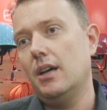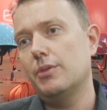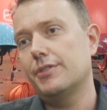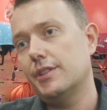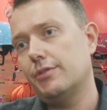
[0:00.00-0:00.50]

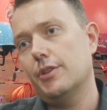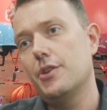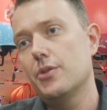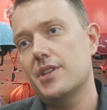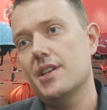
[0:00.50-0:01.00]
with different
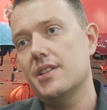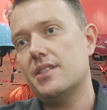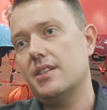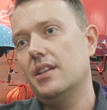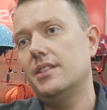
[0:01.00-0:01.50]

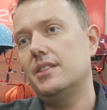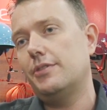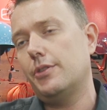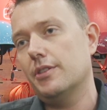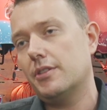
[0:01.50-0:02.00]
uses and
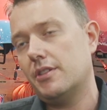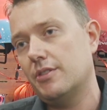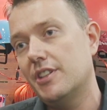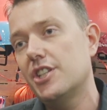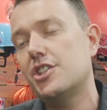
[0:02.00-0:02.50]
different
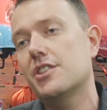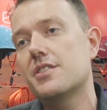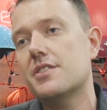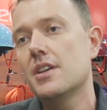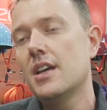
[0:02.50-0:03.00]

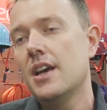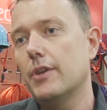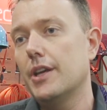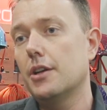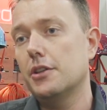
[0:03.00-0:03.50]
conditions
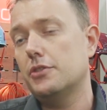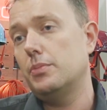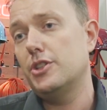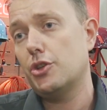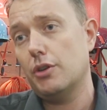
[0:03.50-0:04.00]
in order
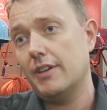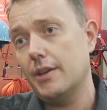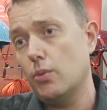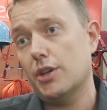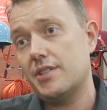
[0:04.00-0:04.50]
to be sure that
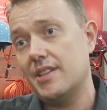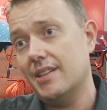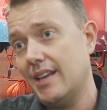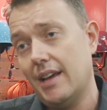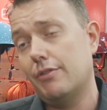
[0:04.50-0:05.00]
it works in
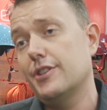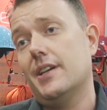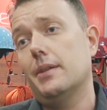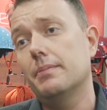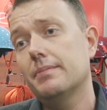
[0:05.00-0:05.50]
every
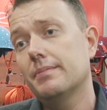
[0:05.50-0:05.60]
time.